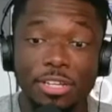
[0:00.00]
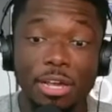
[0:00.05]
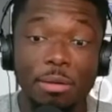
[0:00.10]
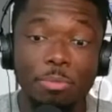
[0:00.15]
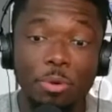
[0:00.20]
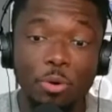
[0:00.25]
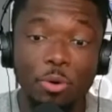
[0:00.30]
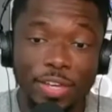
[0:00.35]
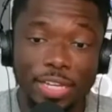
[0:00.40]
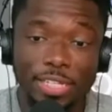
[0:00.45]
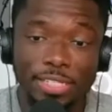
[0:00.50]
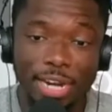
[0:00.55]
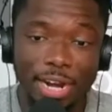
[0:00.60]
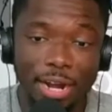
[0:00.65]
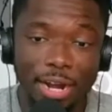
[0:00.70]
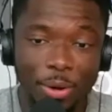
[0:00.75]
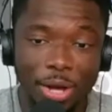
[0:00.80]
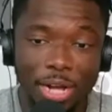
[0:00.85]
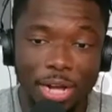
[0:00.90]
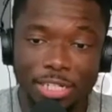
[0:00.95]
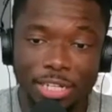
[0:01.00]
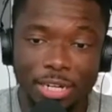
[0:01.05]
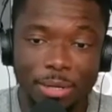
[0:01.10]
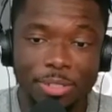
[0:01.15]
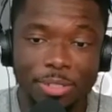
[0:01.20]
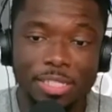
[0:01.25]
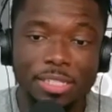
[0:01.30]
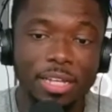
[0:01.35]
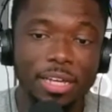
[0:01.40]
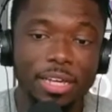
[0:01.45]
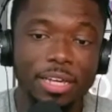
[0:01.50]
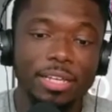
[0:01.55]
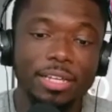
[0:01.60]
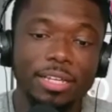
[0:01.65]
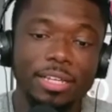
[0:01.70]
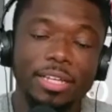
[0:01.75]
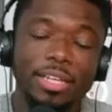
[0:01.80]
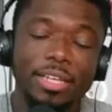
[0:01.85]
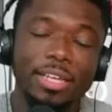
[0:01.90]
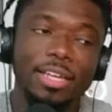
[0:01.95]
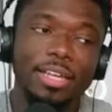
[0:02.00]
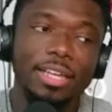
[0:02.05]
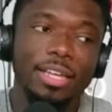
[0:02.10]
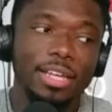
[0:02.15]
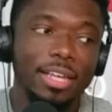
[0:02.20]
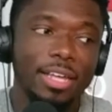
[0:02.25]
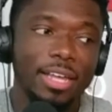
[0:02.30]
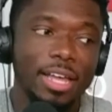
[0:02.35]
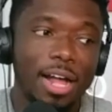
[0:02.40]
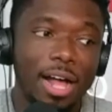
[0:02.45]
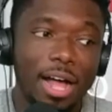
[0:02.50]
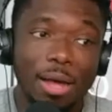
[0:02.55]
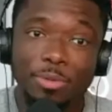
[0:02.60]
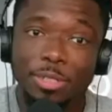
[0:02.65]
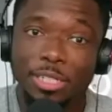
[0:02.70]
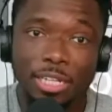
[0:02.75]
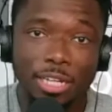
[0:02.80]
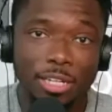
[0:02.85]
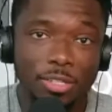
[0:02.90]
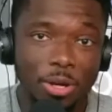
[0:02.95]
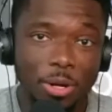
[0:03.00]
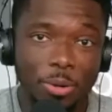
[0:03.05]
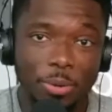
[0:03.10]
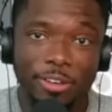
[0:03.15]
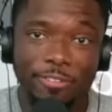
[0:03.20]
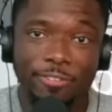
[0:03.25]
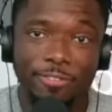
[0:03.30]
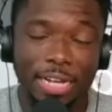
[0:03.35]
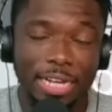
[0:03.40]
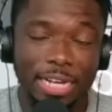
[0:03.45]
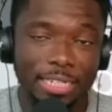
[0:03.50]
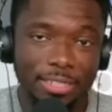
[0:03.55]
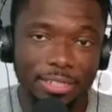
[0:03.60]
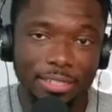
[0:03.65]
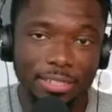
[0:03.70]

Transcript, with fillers: movies that I watch and I'm just like, I'm just here so I don't get fined.